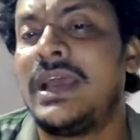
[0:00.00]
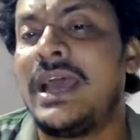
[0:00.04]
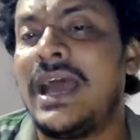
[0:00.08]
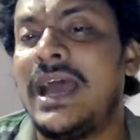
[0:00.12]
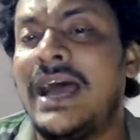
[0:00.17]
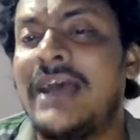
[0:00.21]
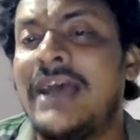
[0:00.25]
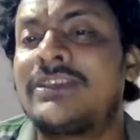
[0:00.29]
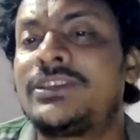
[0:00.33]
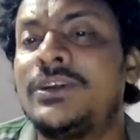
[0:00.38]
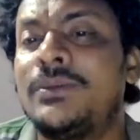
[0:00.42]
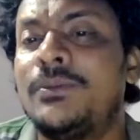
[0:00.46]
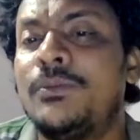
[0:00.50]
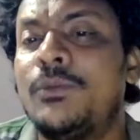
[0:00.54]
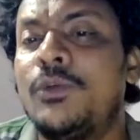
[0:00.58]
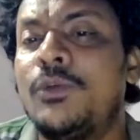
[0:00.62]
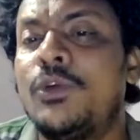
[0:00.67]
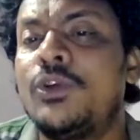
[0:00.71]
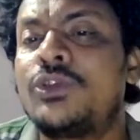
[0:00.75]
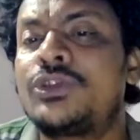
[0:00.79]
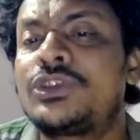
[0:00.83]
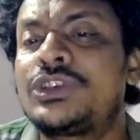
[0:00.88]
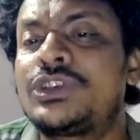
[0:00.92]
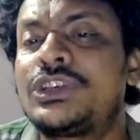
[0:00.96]
as the
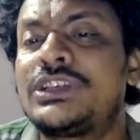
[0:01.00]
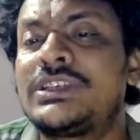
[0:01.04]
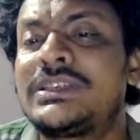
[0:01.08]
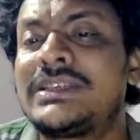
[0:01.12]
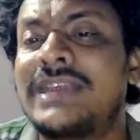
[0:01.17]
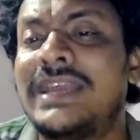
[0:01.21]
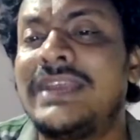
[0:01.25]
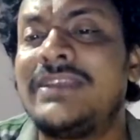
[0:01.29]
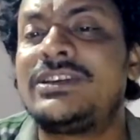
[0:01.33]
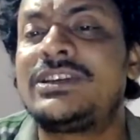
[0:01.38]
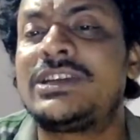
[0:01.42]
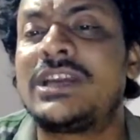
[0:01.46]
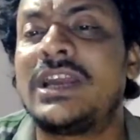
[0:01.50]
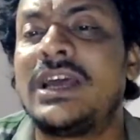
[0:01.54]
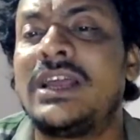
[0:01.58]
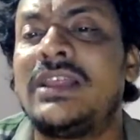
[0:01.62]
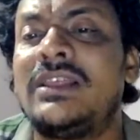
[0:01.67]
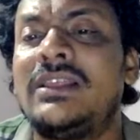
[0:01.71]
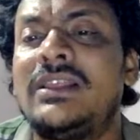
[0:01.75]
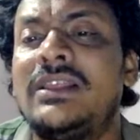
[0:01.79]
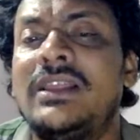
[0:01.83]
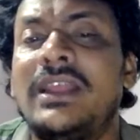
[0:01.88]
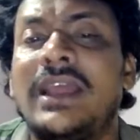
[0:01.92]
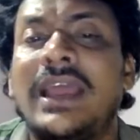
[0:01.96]
most
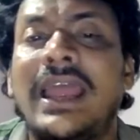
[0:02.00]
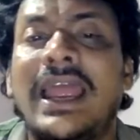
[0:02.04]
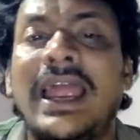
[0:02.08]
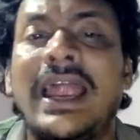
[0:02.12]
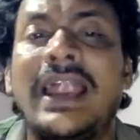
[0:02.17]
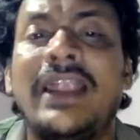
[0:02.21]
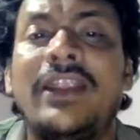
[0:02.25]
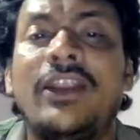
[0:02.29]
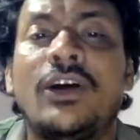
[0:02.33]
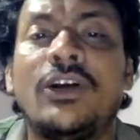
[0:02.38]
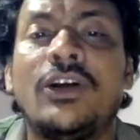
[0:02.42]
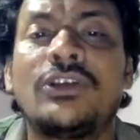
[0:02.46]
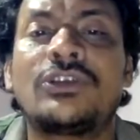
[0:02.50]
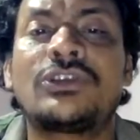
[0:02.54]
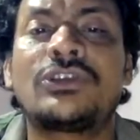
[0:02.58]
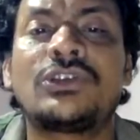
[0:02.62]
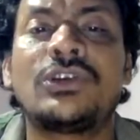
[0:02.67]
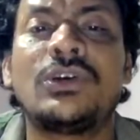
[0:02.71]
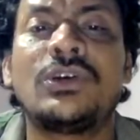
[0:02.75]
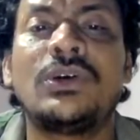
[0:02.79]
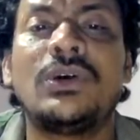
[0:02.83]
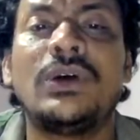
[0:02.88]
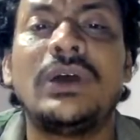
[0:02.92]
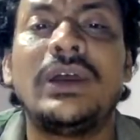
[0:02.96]
central and
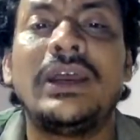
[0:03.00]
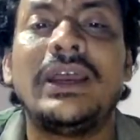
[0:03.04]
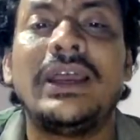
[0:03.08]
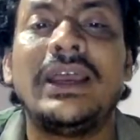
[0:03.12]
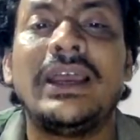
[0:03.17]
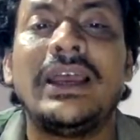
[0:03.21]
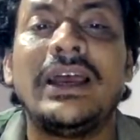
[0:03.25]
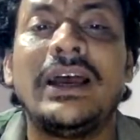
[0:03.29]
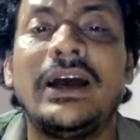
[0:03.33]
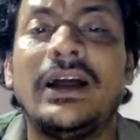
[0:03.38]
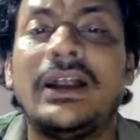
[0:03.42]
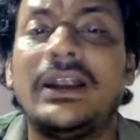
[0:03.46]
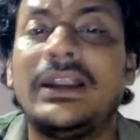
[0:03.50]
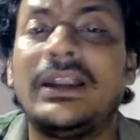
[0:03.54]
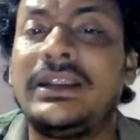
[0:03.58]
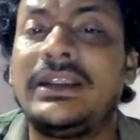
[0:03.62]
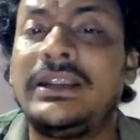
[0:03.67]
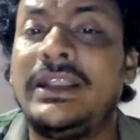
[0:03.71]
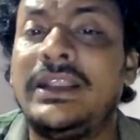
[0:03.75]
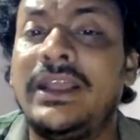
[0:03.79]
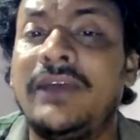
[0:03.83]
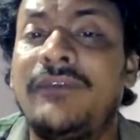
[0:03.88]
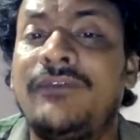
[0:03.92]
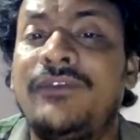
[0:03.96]
also
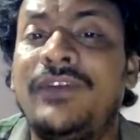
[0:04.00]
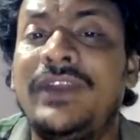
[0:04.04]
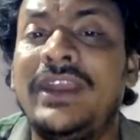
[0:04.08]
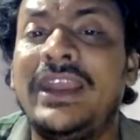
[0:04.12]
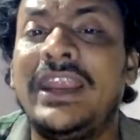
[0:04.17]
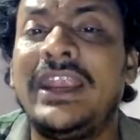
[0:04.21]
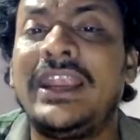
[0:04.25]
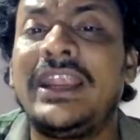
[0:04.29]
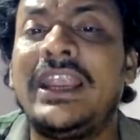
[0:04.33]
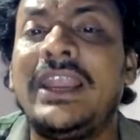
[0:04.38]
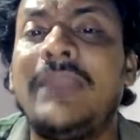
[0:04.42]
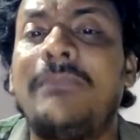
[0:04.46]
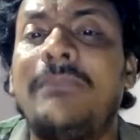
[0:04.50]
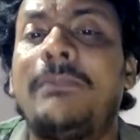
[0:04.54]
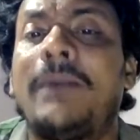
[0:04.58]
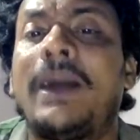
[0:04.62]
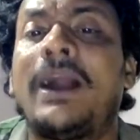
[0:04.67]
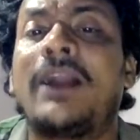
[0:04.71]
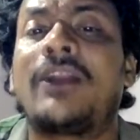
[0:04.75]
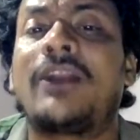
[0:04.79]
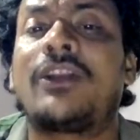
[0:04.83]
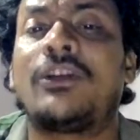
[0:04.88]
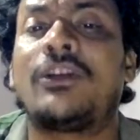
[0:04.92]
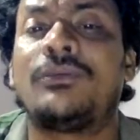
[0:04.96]
definitely
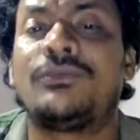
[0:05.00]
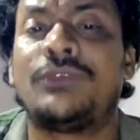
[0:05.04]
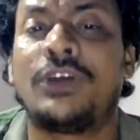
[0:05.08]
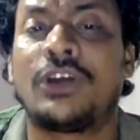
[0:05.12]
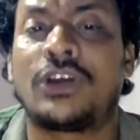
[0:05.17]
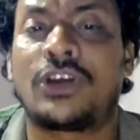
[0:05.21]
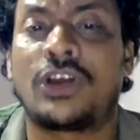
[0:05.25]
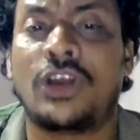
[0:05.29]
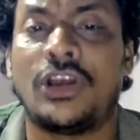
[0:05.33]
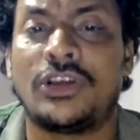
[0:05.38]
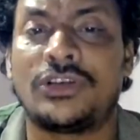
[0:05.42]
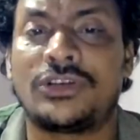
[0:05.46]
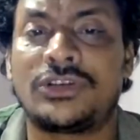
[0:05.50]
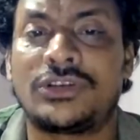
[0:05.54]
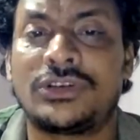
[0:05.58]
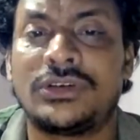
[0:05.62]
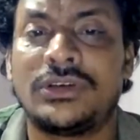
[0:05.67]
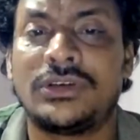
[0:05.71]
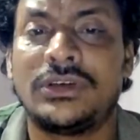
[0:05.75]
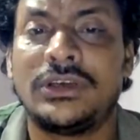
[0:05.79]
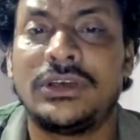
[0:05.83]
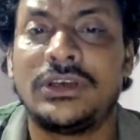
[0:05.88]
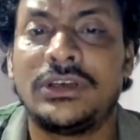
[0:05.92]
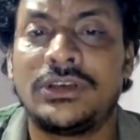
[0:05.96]
part of the clause.
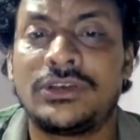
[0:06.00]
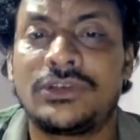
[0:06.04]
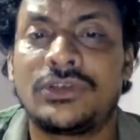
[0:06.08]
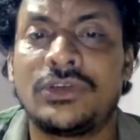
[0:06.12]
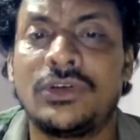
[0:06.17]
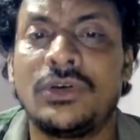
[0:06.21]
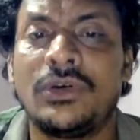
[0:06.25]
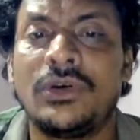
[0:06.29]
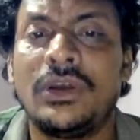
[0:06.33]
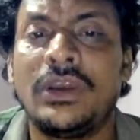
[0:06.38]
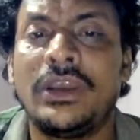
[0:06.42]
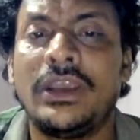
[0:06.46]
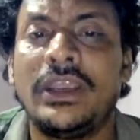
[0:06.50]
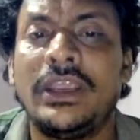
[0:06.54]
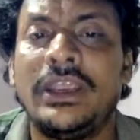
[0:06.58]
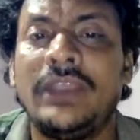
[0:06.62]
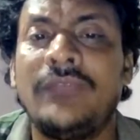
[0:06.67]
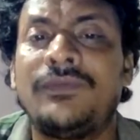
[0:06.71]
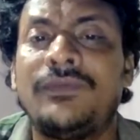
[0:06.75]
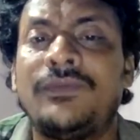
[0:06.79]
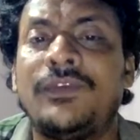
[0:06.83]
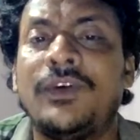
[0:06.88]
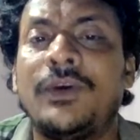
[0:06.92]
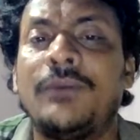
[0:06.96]
So
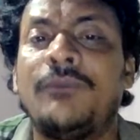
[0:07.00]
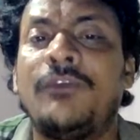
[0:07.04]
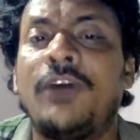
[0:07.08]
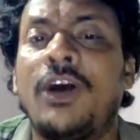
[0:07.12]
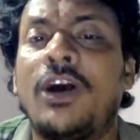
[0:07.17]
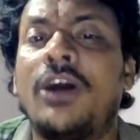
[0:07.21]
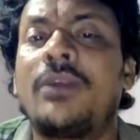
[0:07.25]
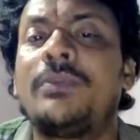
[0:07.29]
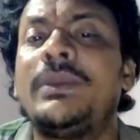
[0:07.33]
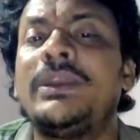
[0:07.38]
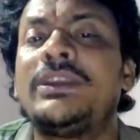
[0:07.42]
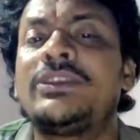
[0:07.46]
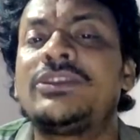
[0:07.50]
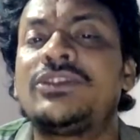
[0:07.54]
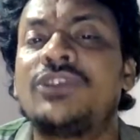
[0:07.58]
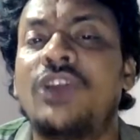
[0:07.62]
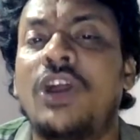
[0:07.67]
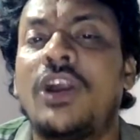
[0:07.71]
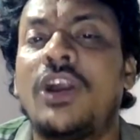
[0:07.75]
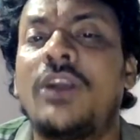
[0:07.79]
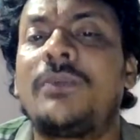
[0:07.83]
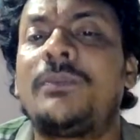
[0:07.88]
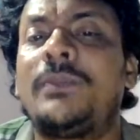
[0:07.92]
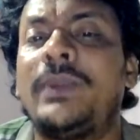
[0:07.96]
if a verb is
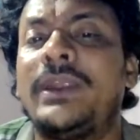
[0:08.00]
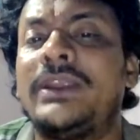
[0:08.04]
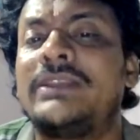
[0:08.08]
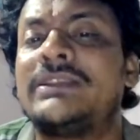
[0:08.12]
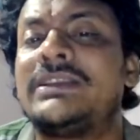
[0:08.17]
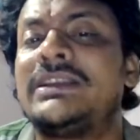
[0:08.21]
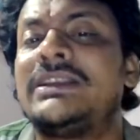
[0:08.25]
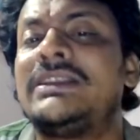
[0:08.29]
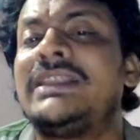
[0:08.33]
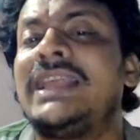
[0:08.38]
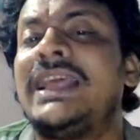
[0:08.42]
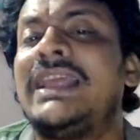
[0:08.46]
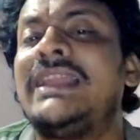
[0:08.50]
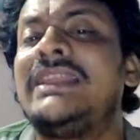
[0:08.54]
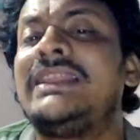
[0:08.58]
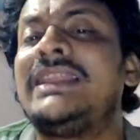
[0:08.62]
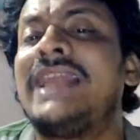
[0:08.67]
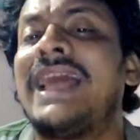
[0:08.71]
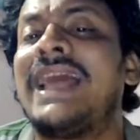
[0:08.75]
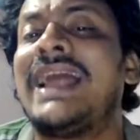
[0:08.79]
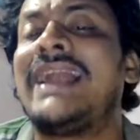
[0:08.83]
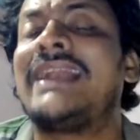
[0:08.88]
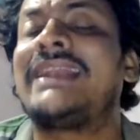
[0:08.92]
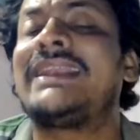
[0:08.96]
not present, then
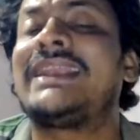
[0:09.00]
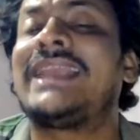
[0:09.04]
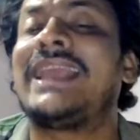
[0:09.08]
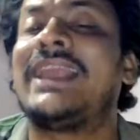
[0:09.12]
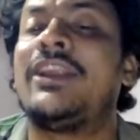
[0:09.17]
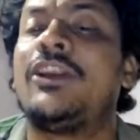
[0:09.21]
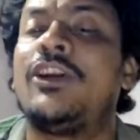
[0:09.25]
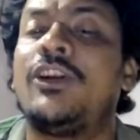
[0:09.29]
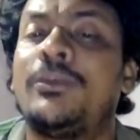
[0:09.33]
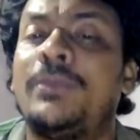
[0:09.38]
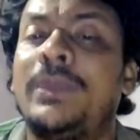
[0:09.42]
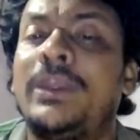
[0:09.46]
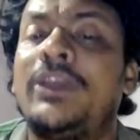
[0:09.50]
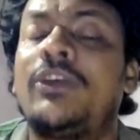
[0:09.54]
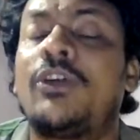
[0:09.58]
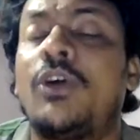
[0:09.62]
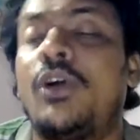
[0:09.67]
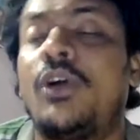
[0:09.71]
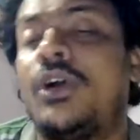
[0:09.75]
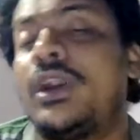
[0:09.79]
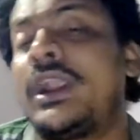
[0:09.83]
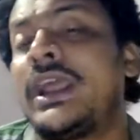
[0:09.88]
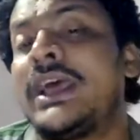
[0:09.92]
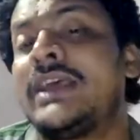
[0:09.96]
that cannot be
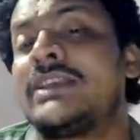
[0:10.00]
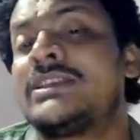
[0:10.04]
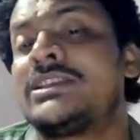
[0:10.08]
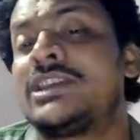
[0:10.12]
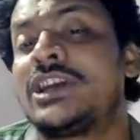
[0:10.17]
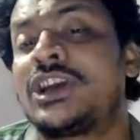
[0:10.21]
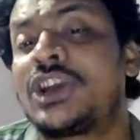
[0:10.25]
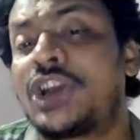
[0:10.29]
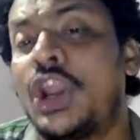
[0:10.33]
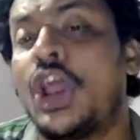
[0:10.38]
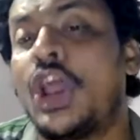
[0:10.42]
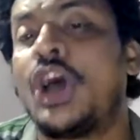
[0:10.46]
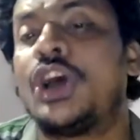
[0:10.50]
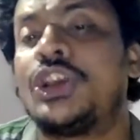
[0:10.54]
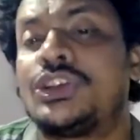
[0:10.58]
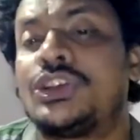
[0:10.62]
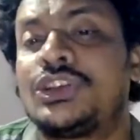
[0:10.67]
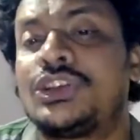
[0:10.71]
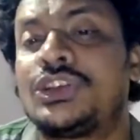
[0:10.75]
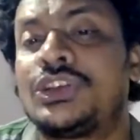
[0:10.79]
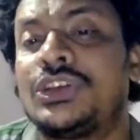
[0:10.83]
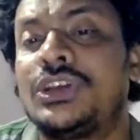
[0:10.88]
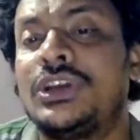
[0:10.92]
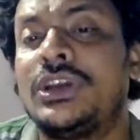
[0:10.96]
called as a
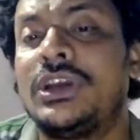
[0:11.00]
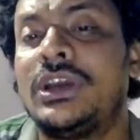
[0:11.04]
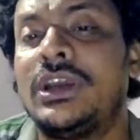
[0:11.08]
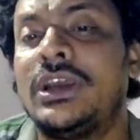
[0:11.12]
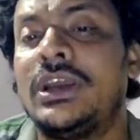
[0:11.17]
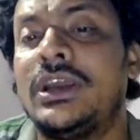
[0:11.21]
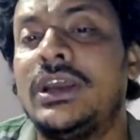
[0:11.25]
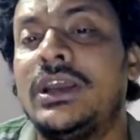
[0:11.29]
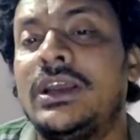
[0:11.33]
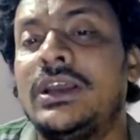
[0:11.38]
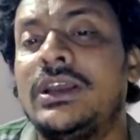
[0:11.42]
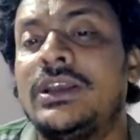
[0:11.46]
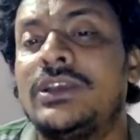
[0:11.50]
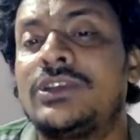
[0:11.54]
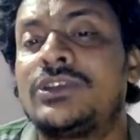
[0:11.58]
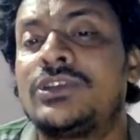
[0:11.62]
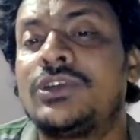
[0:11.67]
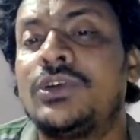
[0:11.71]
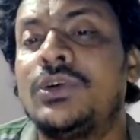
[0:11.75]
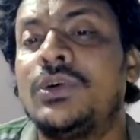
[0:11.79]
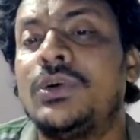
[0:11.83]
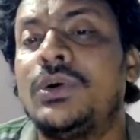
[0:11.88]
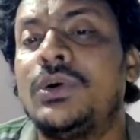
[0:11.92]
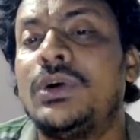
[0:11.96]
clause.
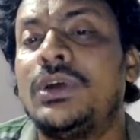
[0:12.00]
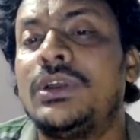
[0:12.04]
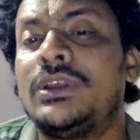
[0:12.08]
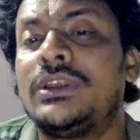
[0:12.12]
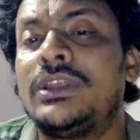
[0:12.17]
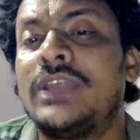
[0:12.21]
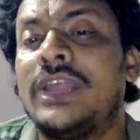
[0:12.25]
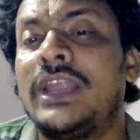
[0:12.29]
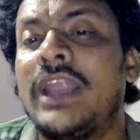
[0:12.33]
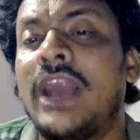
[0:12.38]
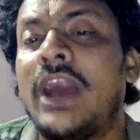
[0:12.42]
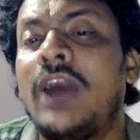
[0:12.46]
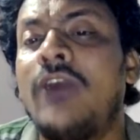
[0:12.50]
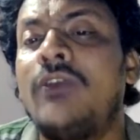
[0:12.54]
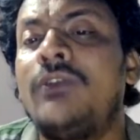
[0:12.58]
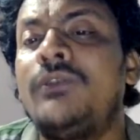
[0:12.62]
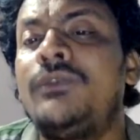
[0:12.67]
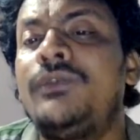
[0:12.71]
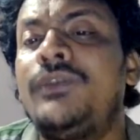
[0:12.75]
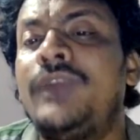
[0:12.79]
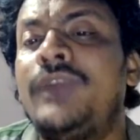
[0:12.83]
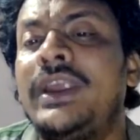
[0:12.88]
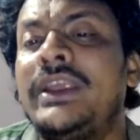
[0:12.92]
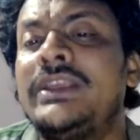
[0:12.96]
So the
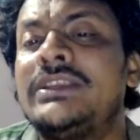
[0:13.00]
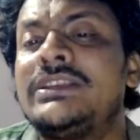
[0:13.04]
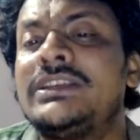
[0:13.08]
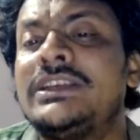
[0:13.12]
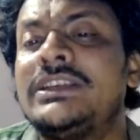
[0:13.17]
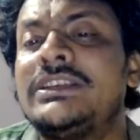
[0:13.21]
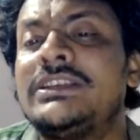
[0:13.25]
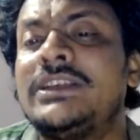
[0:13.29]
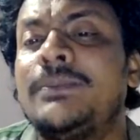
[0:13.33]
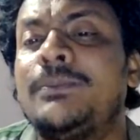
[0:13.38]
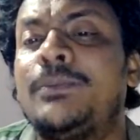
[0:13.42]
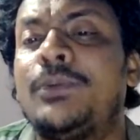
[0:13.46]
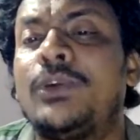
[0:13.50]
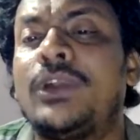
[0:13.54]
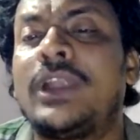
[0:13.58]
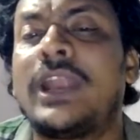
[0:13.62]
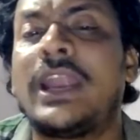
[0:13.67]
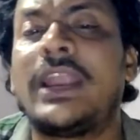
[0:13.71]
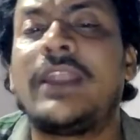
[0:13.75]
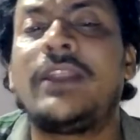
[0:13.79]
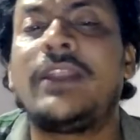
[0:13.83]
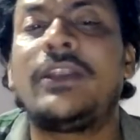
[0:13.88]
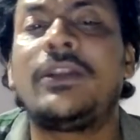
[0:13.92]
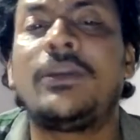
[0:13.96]
noun phrase is
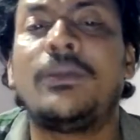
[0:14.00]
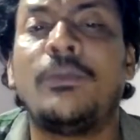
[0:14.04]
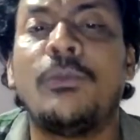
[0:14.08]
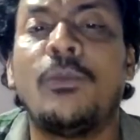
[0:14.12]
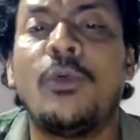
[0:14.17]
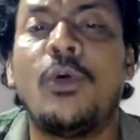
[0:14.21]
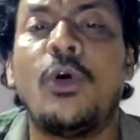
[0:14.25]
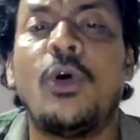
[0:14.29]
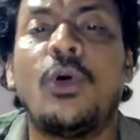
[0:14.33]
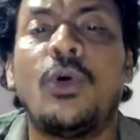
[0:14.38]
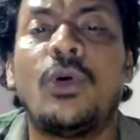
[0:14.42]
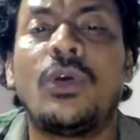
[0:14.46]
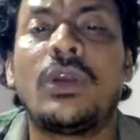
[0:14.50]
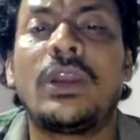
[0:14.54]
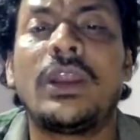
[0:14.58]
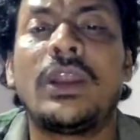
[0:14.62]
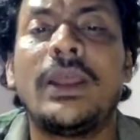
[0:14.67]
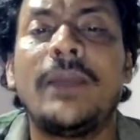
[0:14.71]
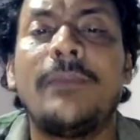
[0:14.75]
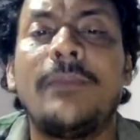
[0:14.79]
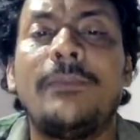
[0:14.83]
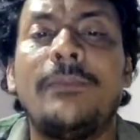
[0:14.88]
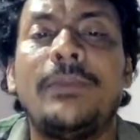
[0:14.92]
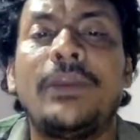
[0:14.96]
important more
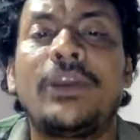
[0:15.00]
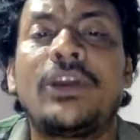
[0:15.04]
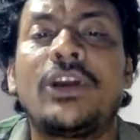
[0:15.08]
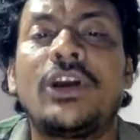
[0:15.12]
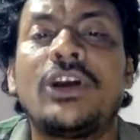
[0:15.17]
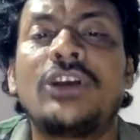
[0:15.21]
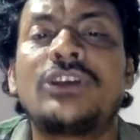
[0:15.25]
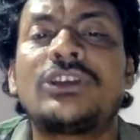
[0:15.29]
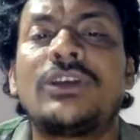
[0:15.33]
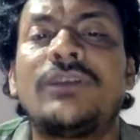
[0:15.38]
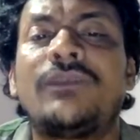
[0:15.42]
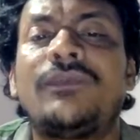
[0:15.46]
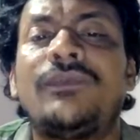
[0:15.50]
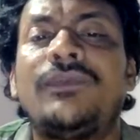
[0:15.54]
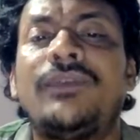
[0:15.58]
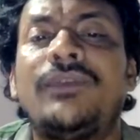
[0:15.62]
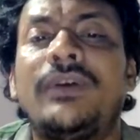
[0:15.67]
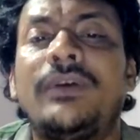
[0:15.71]
because of